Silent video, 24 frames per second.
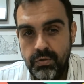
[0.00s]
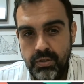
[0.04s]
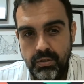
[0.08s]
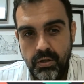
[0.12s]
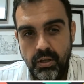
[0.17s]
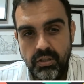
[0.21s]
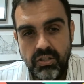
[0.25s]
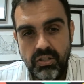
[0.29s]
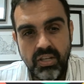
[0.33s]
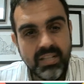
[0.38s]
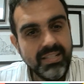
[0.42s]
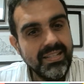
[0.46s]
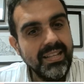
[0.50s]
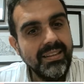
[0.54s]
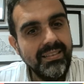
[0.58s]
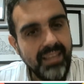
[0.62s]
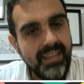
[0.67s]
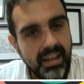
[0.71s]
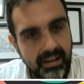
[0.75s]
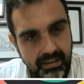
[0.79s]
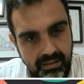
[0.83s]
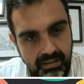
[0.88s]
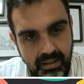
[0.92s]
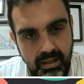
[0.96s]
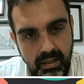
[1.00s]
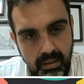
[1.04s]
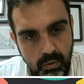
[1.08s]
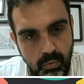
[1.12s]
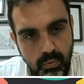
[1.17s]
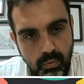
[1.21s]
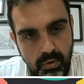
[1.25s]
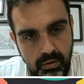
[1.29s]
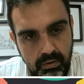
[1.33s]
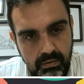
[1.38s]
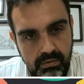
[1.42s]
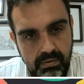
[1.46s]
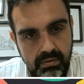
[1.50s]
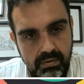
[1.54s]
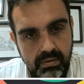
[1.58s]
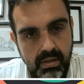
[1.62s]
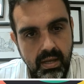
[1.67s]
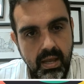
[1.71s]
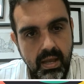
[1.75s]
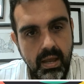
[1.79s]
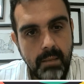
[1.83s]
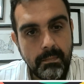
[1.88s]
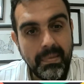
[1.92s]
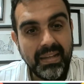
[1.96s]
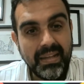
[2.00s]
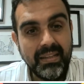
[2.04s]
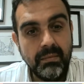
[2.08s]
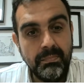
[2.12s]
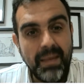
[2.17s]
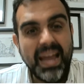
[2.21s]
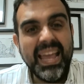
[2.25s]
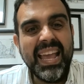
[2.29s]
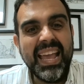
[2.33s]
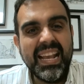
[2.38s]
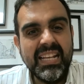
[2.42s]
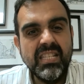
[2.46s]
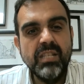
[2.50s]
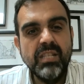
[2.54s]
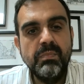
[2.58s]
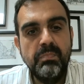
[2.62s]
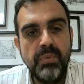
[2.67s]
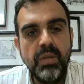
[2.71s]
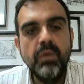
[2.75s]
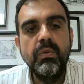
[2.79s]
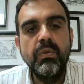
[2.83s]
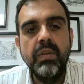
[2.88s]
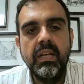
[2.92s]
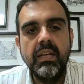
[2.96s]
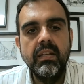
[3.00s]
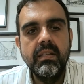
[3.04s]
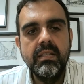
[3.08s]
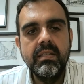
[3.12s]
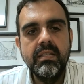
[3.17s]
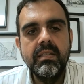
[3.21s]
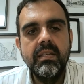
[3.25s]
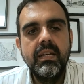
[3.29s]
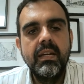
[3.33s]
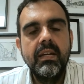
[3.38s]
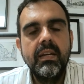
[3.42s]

not just the technical ones, but my experience.